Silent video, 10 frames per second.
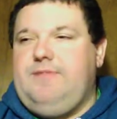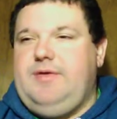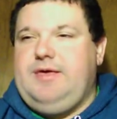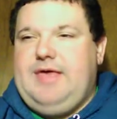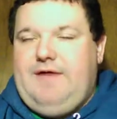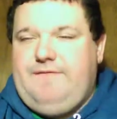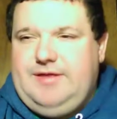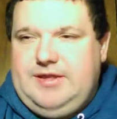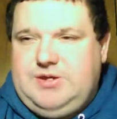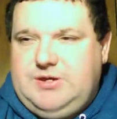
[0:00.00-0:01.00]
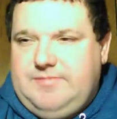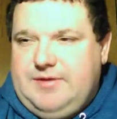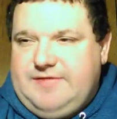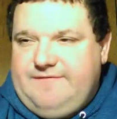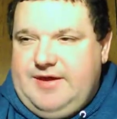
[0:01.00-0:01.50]
a big Alvin and the
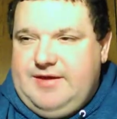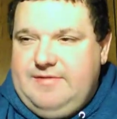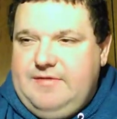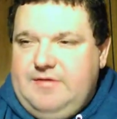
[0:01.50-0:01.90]
Chipmunks fan.